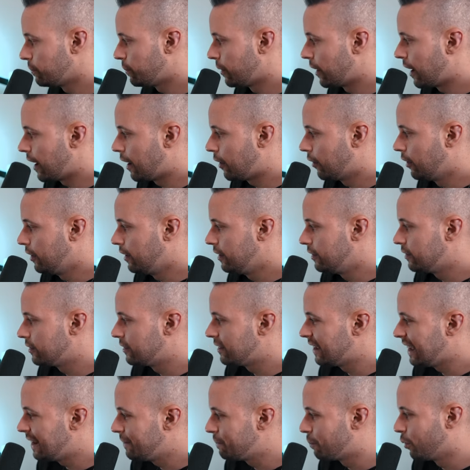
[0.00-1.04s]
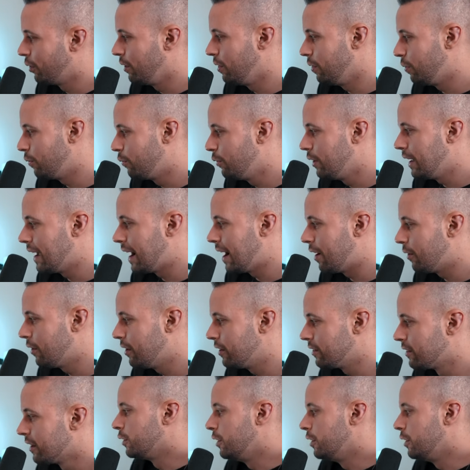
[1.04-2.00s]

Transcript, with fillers: per hour and it's 10.3 hours.